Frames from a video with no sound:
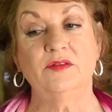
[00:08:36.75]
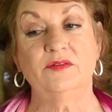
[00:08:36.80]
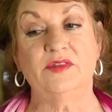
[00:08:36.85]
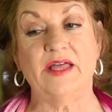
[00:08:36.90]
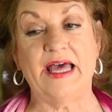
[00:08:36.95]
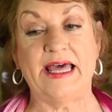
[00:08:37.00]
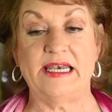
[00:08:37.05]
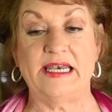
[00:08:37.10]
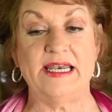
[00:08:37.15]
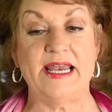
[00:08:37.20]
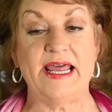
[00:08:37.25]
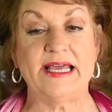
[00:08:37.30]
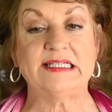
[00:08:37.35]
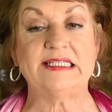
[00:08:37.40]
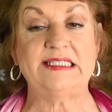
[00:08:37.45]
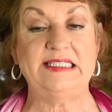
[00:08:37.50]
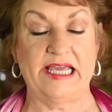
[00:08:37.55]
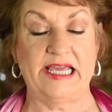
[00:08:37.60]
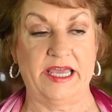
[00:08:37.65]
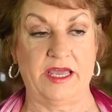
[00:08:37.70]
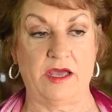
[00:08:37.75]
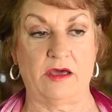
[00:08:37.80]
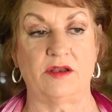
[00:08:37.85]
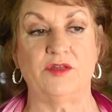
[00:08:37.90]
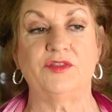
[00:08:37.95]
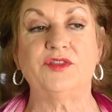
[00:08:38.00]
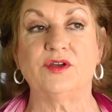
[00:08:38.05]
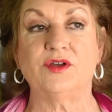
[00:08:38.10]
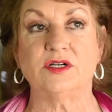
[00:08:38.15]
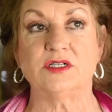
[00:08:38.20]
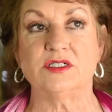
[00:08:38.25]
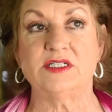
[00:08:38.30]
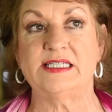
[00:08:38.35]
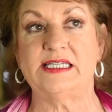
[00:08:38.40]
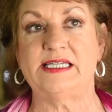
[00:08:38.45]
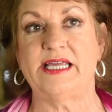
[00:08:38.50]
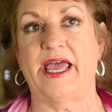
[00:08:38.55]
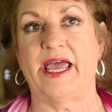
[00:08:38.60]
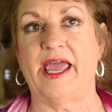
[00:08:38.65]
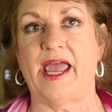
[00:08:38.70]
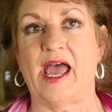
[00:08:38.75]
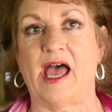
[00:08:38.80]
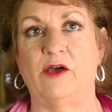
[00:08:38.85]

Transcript: That next day, on a Thursday,